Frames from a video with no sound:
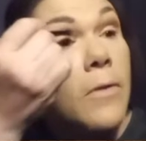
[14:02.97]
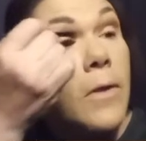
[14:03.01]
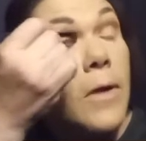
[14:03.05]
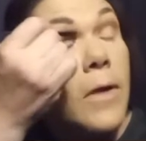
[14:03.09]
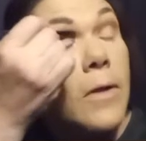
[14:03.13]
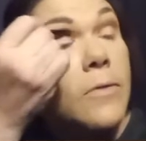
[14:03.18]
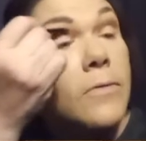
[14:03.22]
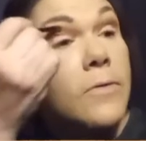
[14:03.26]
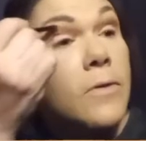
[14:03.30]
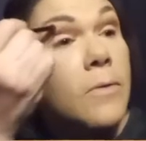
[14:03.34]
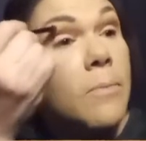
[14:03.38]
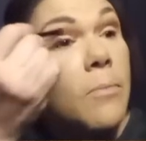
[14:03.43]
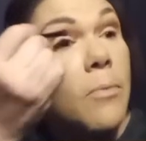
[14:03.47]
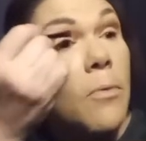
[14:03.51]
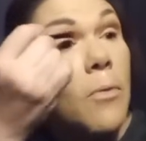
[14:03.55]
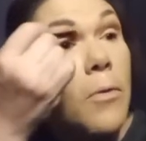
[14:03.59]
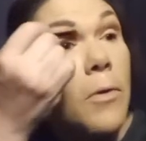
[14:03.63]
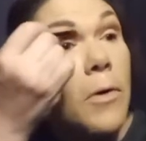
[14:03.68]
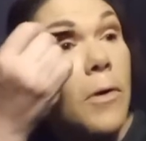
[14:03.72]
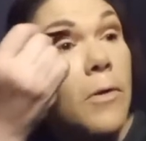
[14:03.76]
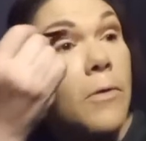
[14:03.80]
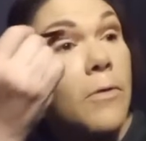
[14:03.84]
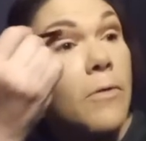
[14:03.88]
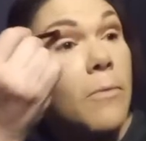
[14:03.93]
that's
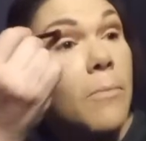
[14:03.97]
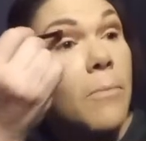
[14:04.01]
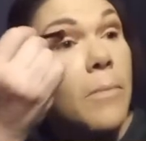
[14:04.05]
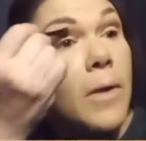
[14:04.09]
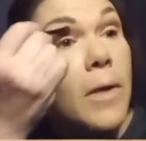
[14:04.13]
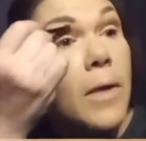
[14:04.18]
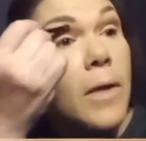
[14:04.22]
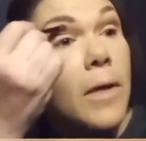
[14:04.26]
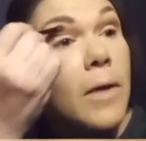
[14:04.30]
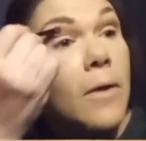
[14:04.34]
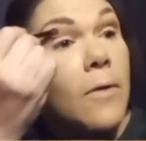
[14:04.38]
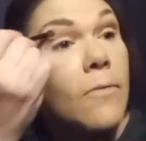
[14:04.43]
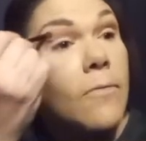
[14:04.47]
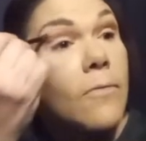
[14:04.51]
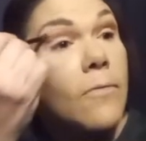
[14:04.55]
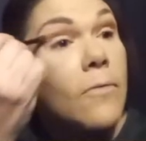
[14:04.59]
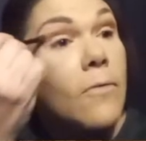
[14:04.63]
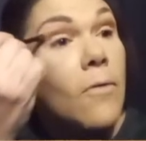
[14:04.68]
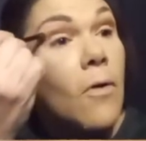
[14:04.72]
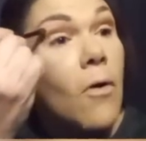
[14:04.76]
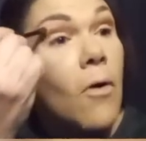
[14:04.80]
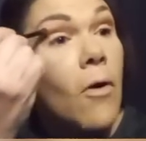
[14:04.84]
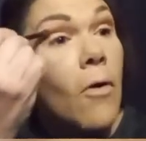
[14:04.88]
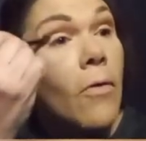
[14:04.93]
important to me, is
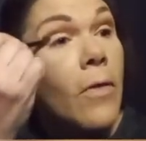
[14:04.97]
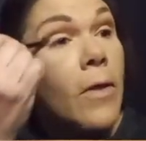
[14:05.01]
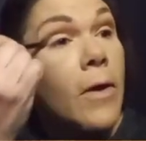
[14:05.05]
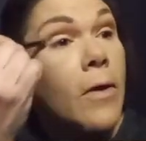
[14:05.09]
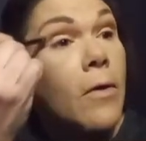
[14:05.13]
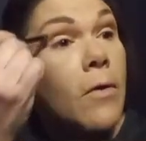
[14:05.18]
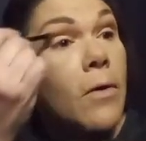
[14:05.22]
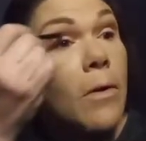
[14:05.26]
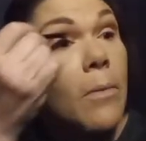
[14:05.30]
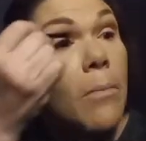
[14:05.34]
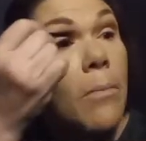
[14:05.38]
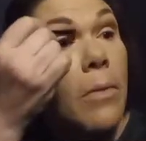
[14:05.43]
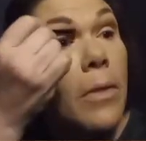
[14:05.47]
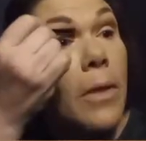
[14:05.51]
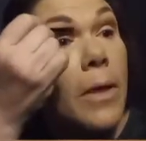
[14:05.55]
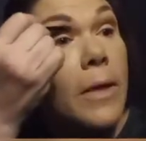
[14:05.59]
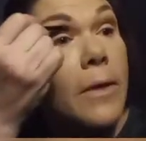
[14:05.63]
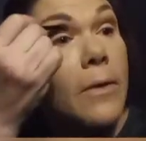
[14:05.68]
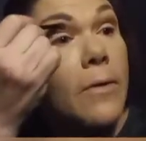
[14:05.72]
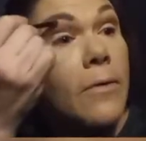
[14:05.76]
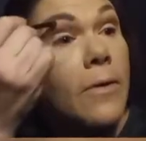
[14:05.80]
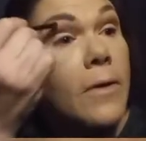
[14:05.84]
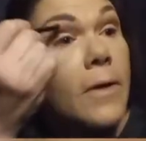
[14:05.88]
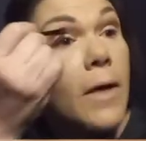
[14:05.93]
are they going to
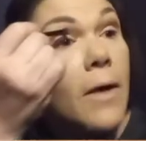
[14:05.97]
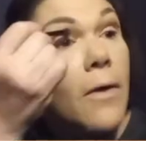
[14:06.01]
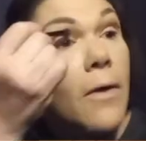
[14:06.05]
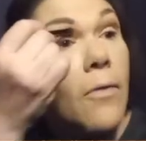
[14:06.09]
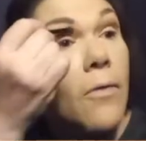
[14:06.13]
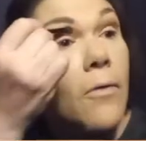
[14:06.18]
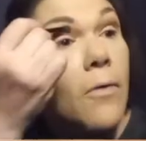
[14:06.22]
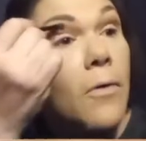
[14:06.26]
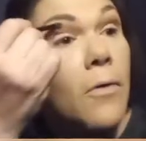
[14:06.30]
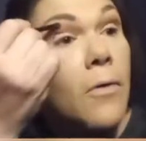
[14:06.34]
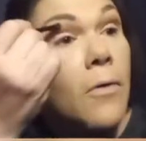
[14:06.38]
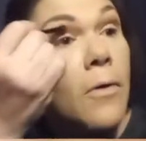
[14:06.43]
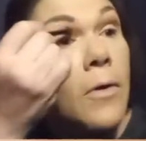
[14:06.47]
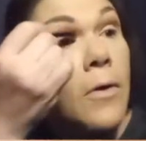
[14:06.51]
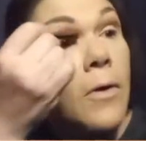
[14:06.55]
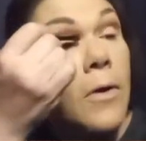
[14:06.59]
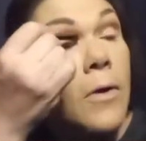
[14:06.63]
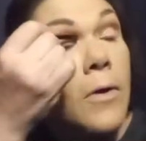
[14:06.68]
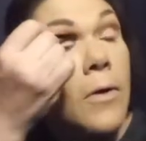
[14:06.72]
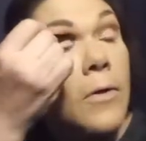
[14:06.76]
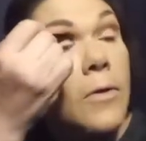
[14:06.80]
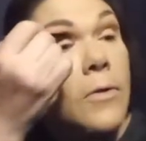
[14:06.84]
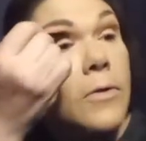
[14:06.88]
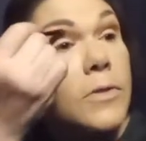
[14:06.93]
blend together
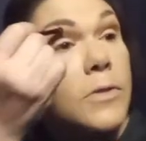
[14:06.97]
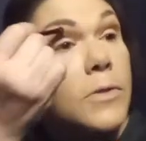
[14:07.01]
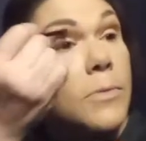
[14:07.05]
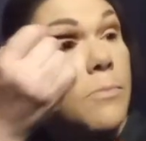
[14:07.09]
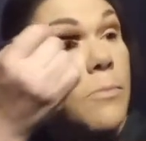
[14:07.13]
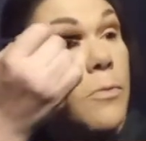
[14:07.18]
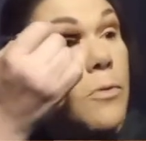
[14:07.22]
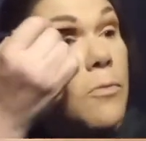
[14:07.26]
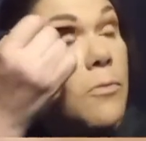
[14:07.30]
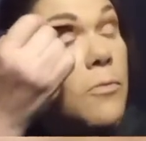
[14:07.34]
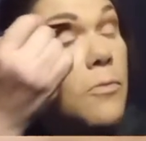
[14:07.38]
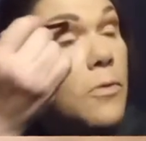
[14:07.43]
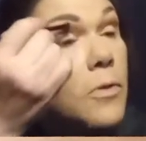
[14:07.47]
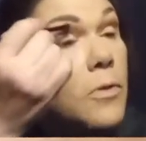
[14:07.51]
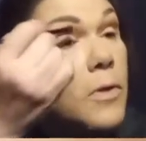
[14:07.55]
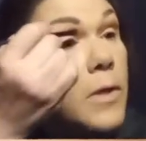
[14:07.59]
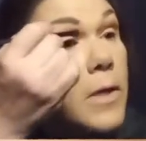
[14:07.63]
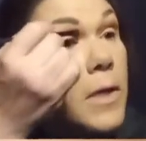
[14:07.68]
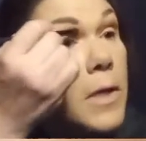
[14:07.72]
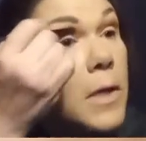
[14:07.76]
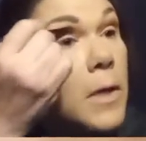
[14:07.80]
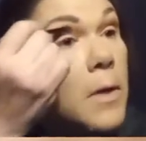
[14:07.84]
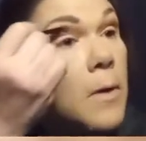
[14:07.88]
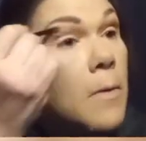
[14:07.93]

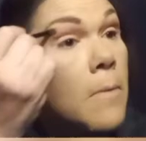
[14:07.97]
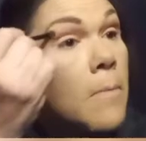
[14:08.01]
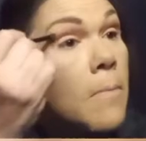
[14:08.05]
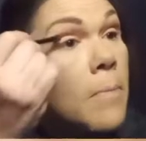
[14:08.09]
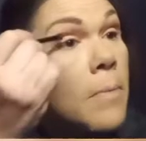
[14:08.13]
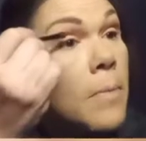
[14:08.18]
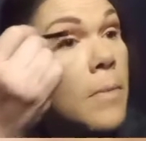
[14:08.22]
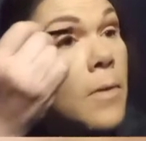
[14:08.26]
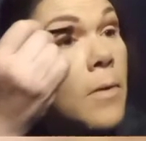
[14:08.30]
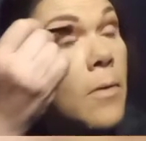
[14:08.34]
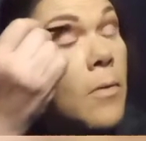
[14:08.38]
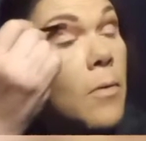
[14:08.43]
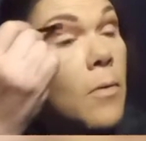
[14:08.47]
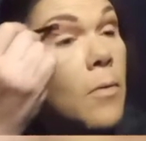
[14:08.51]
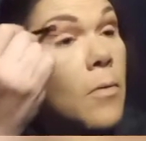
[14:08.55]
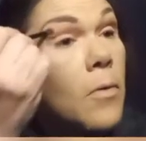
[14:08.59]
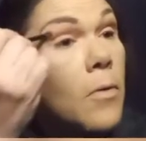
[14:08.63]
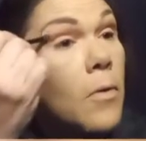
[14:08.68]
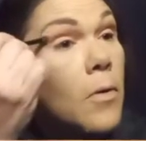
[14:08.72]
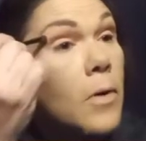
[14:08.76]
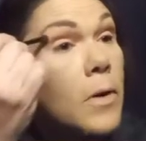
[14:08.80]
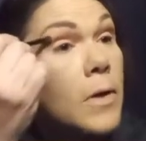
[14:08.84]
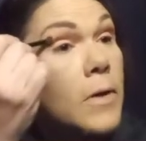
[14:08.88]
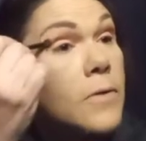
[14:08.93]
smoothly,
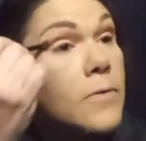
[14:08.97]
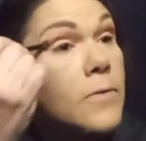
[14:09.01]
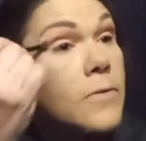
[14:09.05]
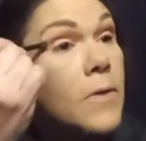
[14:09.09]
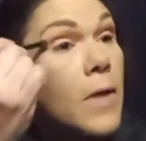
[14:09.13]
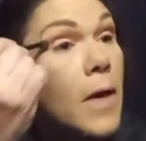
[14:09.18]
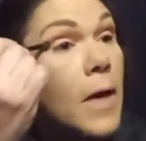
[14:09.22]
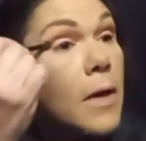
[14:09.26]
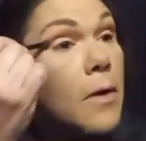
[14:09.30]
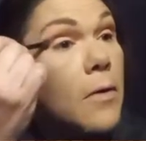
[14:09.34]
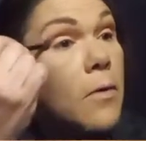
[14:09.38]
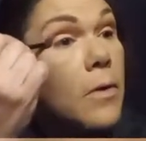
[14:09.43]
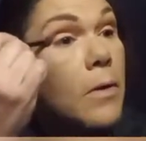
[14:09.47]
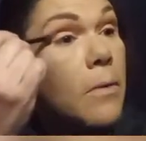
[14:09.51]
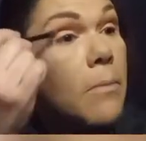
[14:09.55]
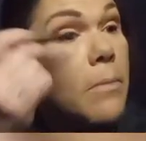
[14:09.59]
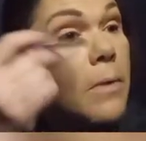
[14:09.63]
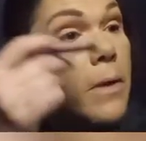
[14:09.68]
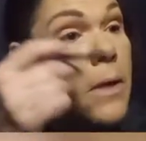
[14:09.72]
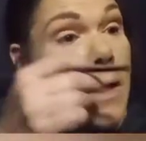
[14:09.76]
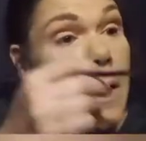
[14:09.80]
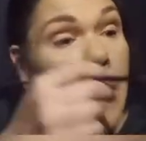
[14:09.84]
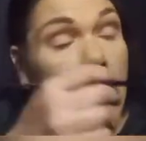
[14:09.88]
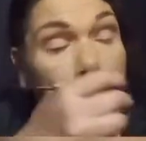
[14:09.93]
or is that going to
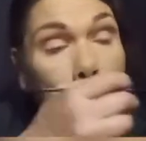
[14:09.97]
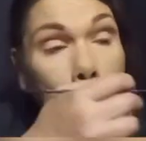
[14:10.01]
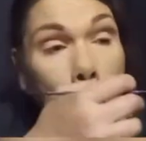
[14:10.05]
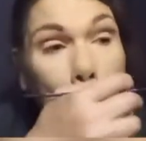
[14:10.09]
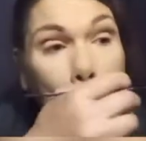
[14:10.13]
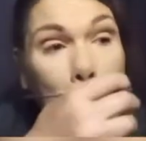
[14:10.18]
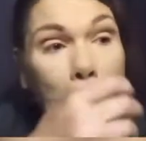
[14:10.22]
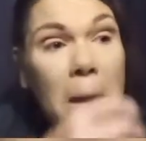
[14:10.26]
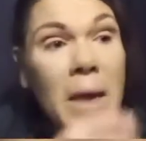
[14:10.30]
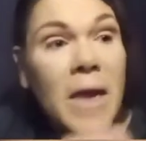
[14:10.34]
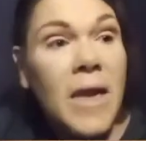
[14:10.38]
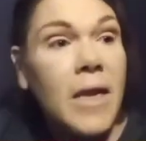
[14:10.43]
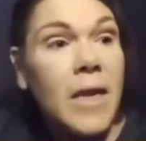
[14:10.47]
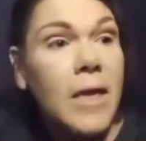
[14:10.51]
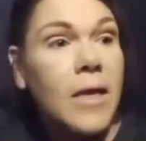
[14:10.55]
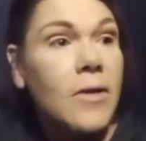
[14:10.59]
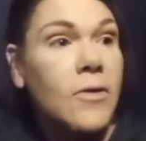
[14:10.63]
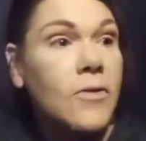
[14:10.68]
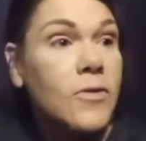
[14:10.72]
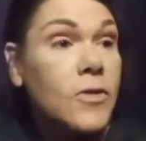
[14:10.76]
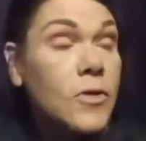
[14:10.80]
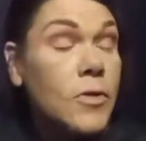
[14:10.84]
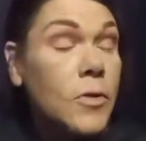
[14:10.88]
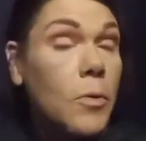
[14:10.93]
be an
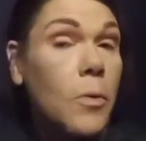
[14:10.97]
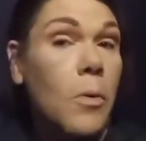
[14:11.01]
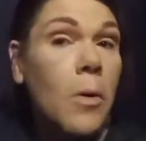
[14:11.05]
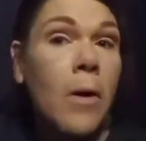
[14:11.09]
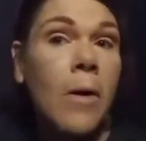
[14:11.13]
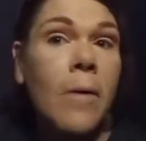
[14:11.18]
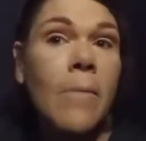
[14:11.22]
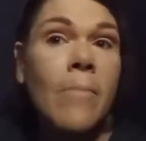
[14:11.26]
issue?